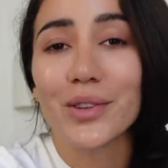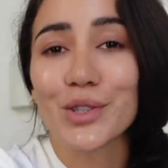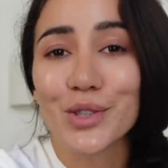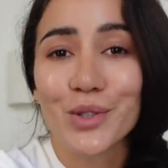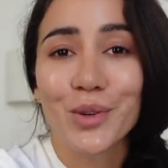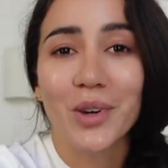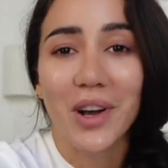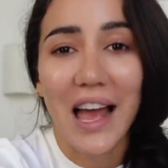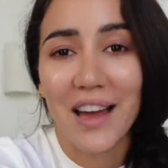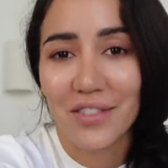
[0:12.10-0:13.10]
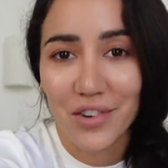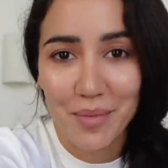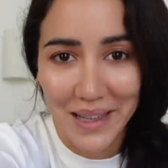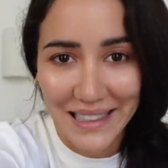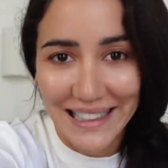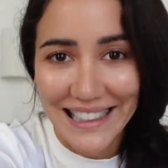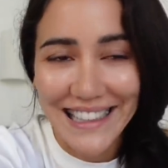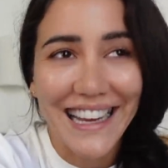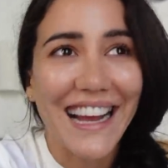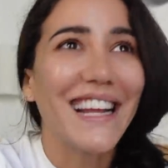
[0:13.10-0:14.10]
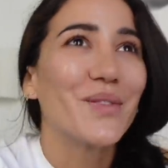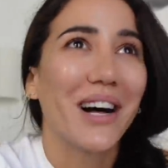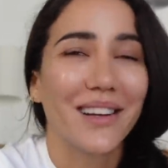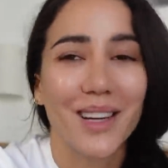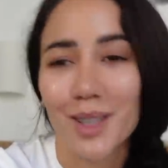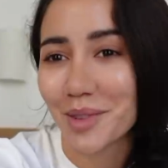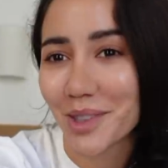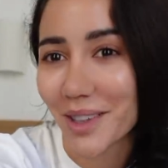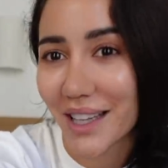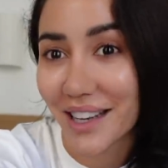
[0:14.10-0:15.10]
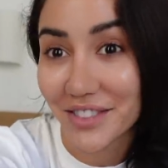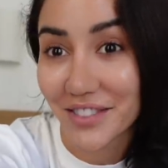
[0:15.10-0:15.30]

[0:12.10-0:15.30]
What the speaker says: Bonjour everybody and welcome to another